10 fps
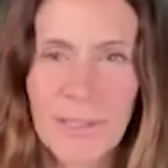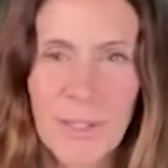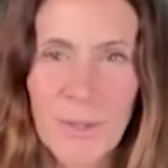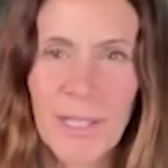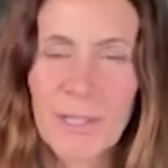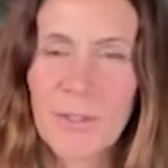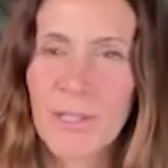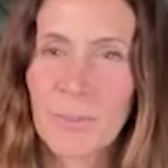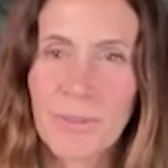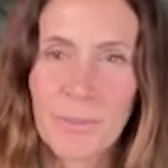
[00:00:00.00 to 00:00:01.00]
It's okay to do
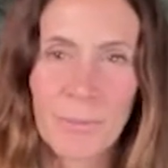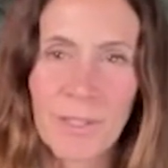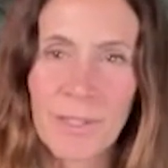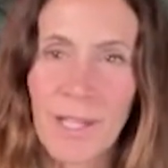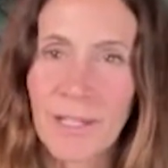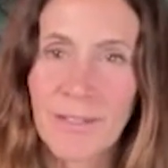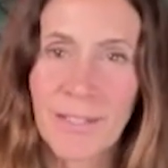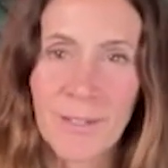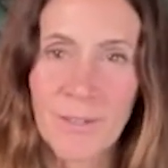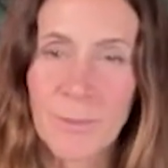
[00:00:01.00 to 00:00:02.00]
that with a lot of
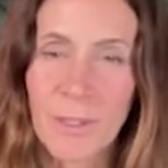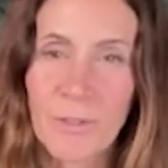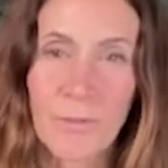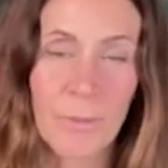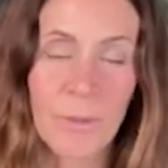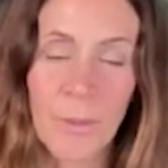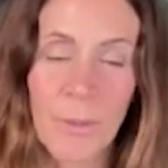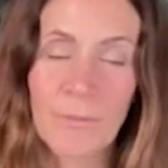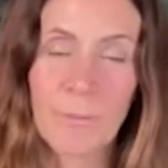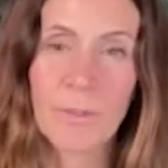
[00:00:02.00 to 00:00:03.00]
things, especially from a
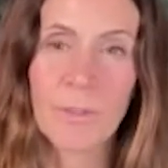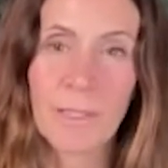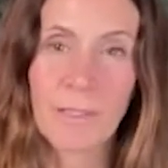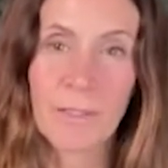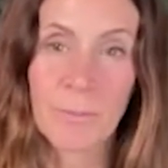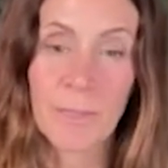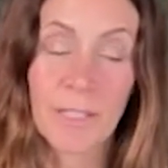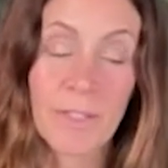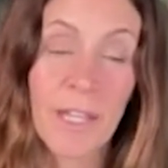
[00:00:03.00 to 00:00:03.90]
creative perspective, because